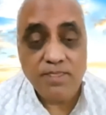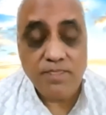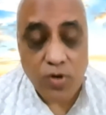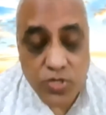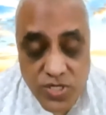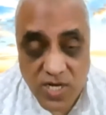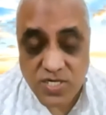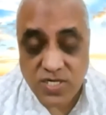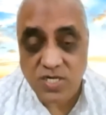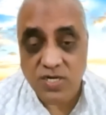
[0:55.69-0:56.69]

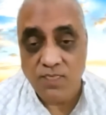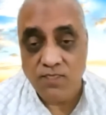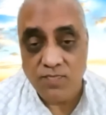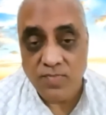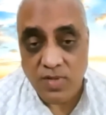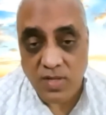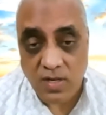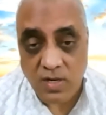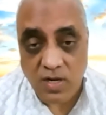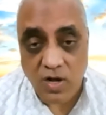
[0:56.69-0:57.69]
process
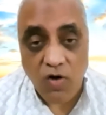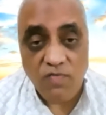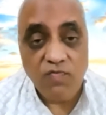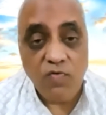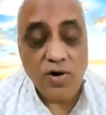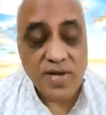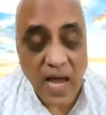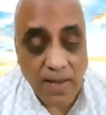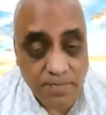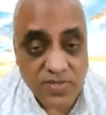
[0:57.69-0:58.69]
of what
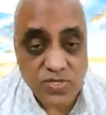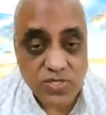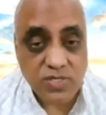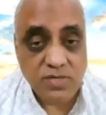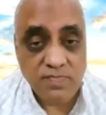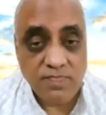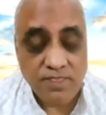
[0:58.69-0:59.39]
happens